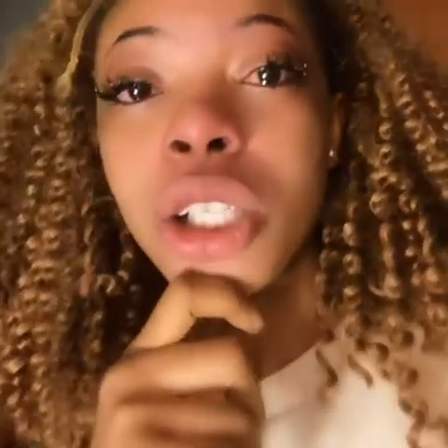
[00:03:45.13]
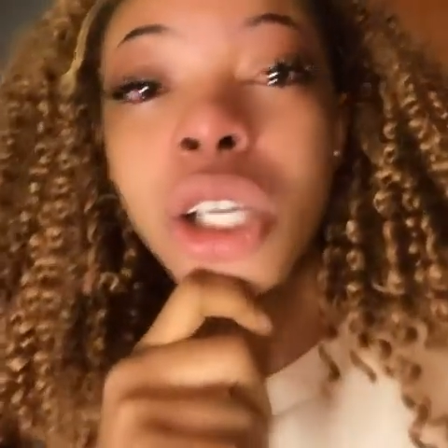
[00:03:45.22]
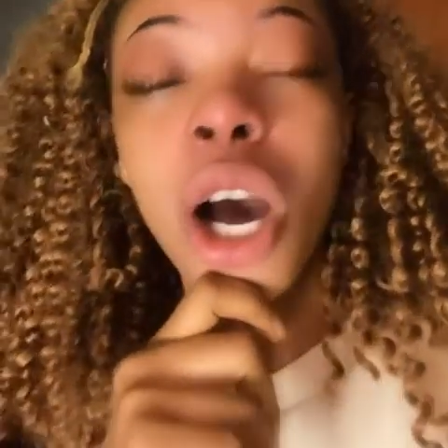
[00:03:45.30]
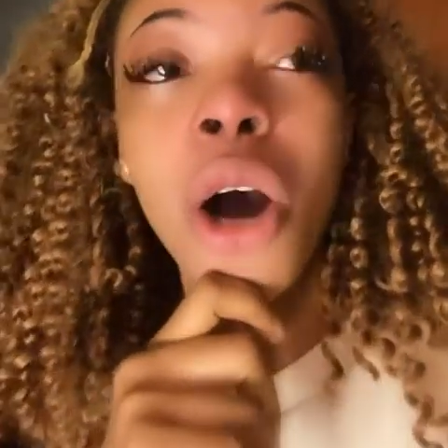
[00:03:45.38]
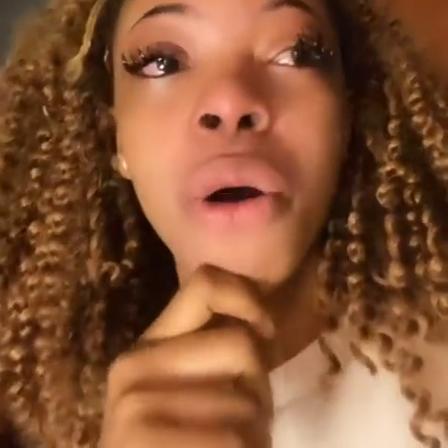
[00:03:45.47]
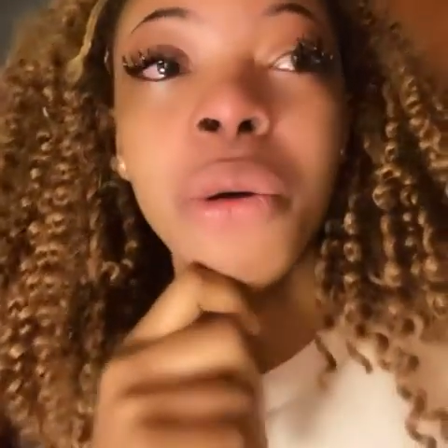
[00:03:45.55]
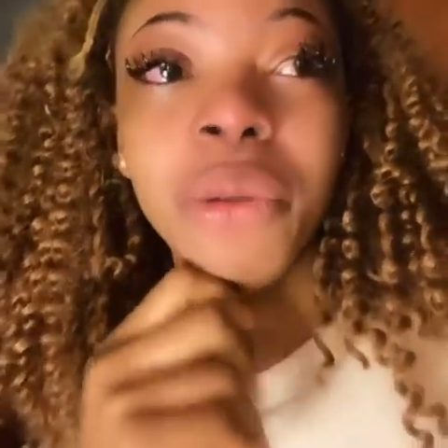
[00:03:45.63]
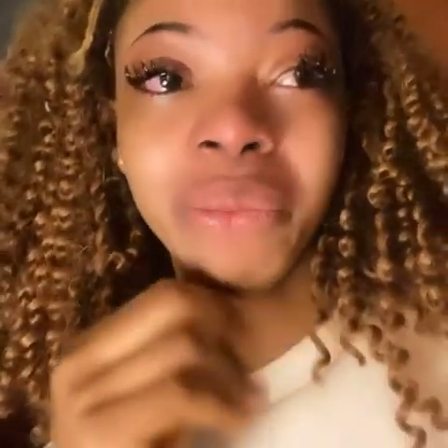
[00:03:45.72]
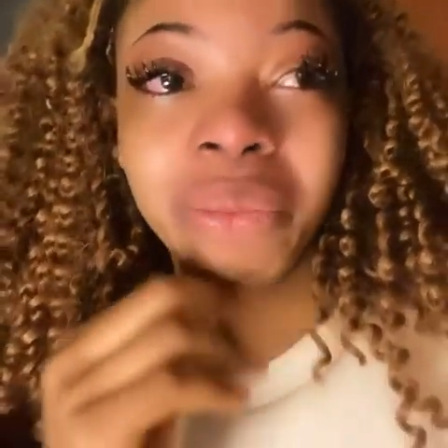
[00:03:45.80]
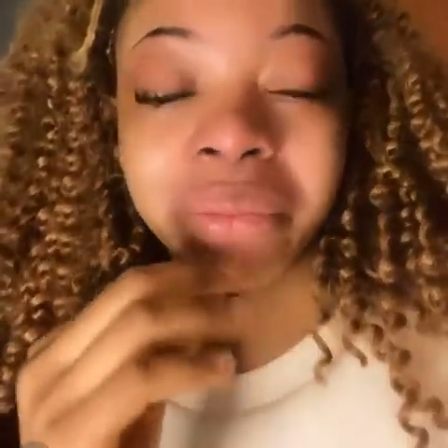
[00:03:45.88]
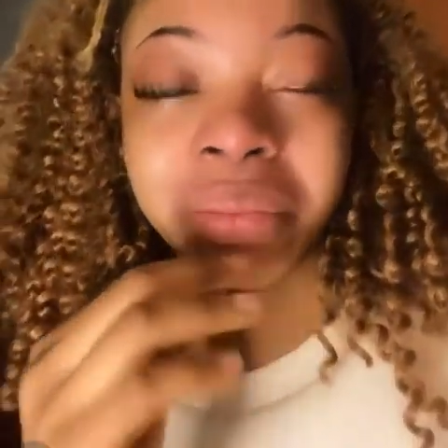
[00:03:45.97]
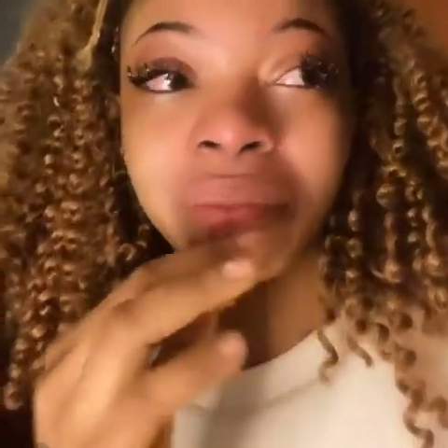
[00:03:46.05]

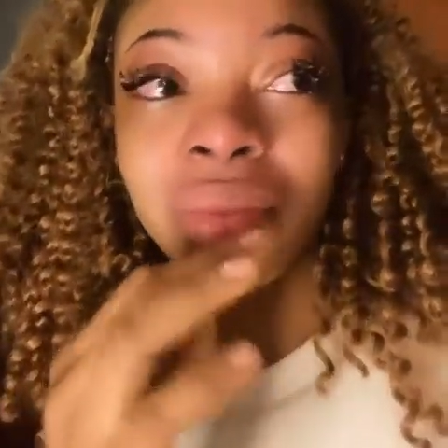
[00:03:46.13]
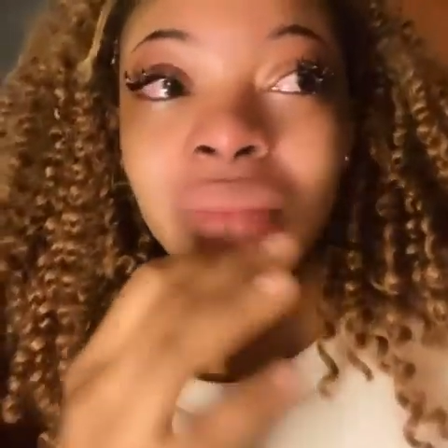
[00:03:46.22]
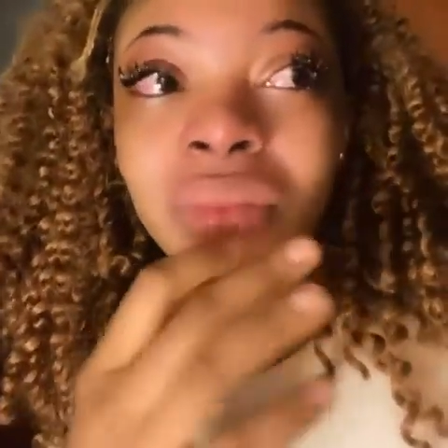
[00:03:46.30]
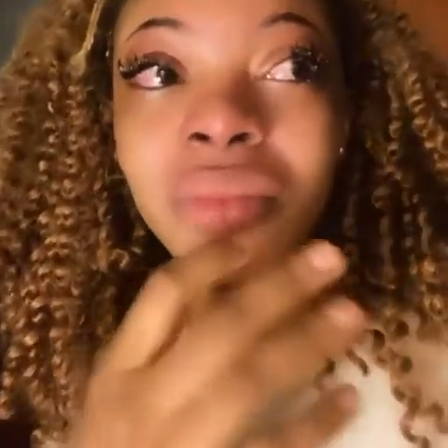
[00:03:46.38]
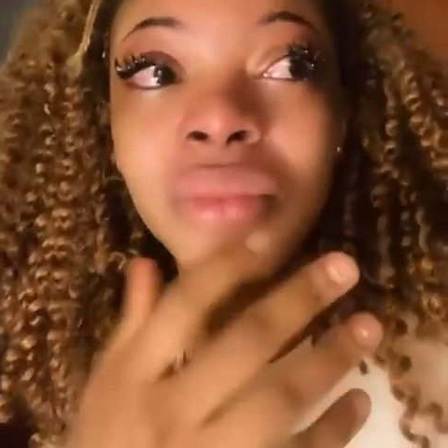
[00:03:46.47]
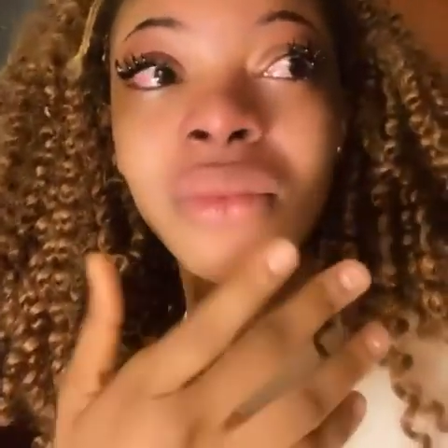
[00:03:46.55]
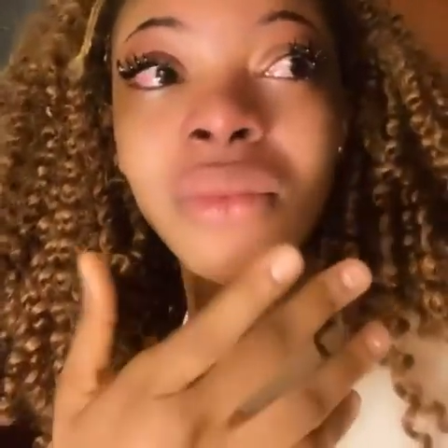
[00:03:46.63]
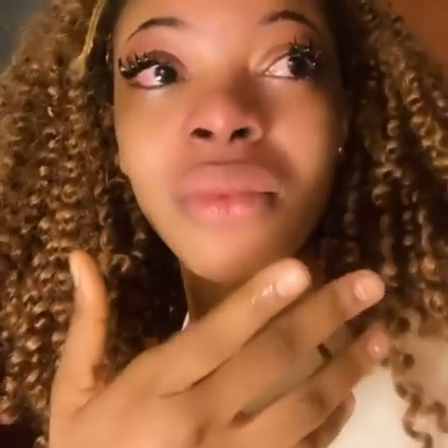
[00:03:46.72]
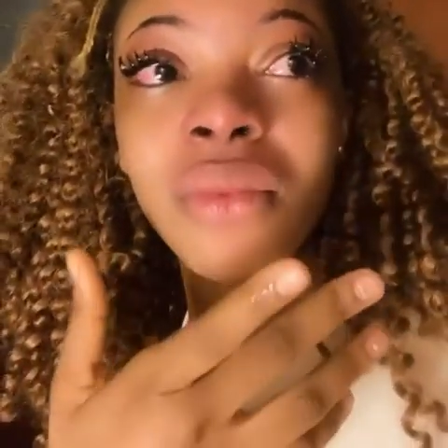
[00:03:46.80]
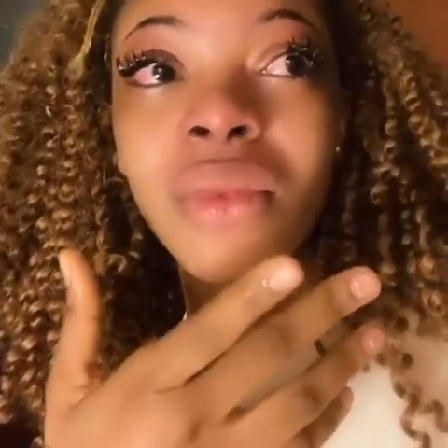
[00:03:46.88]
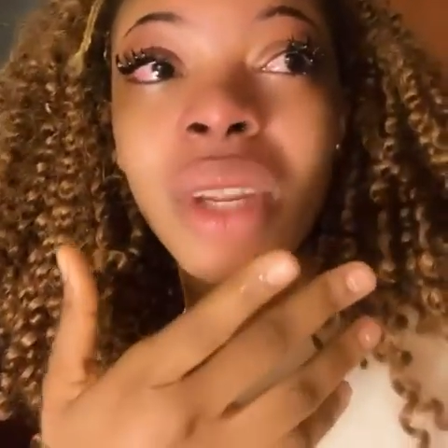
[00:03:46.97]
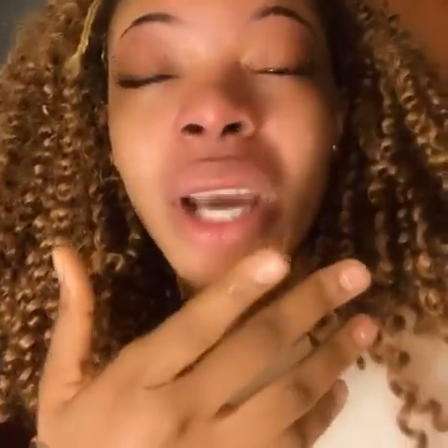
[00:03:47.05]
So
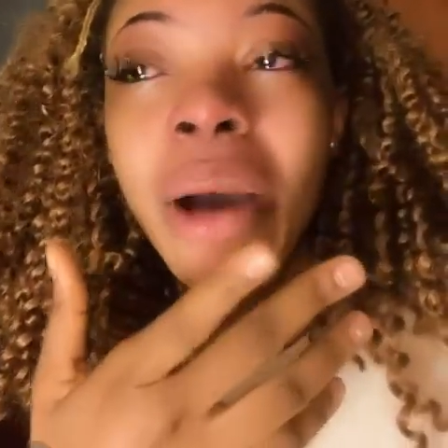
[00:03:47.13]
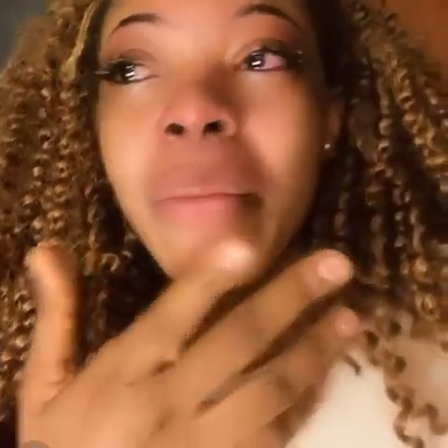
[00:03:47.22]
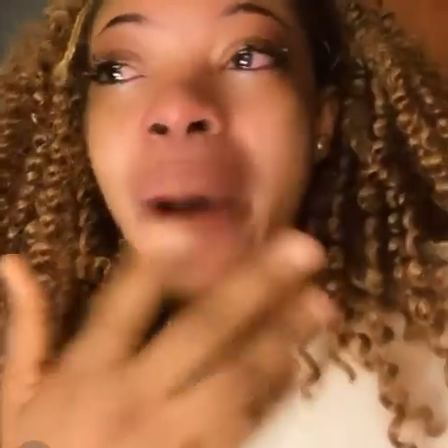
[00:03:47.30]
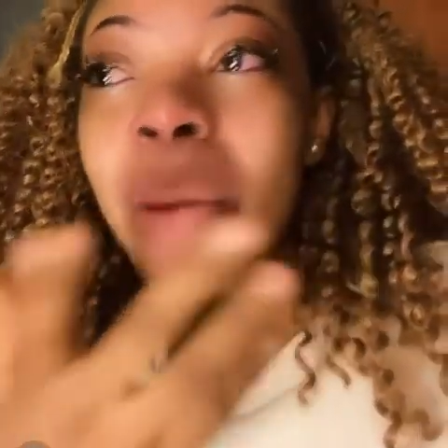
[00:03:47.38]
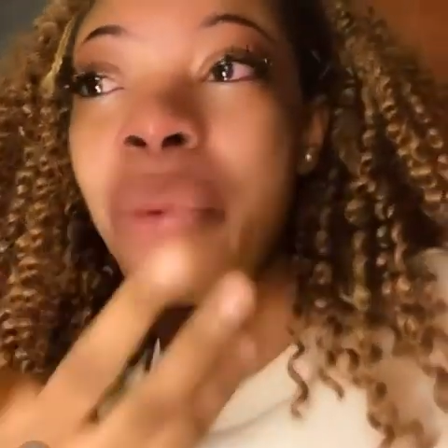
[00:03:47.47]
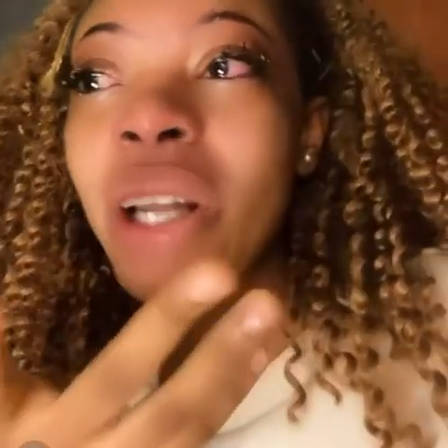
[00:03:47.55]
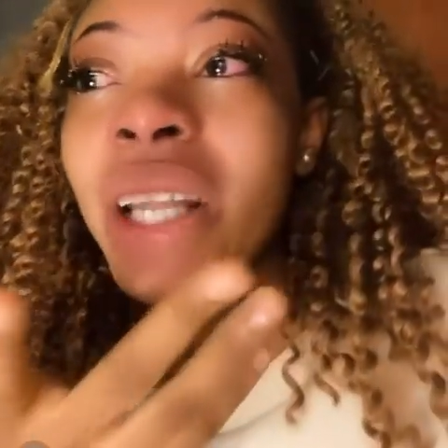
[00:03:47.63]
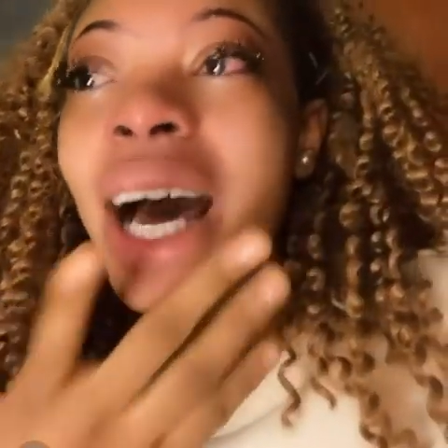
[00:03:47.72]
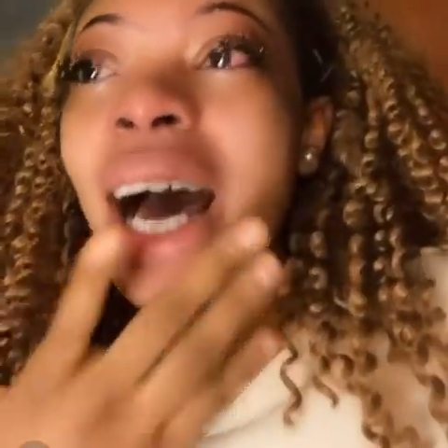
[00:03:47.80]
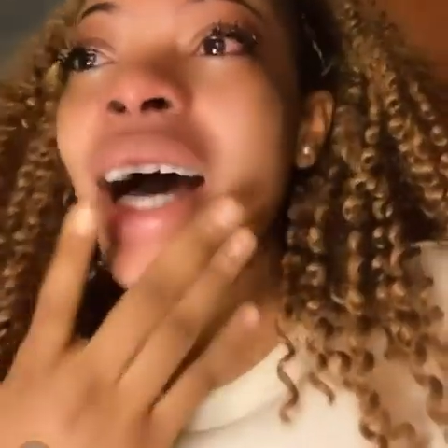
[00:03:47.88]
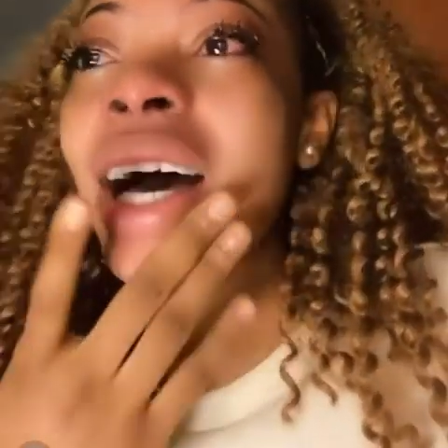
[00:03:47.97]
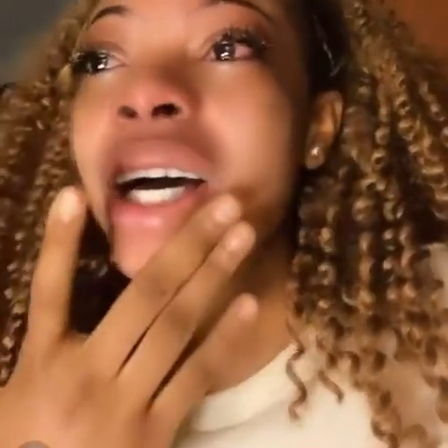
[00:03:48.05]
my
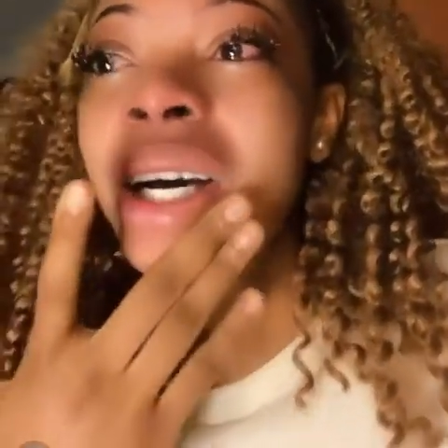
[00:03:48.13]
brother,